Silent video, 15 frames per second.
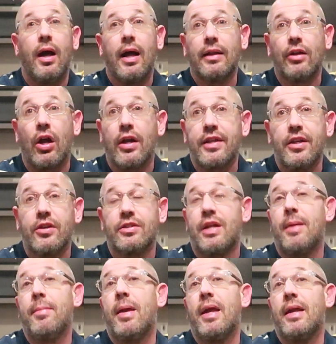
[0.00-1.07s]
a lot of years
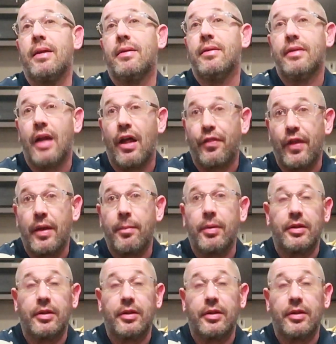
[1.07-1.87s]
I've made nothing,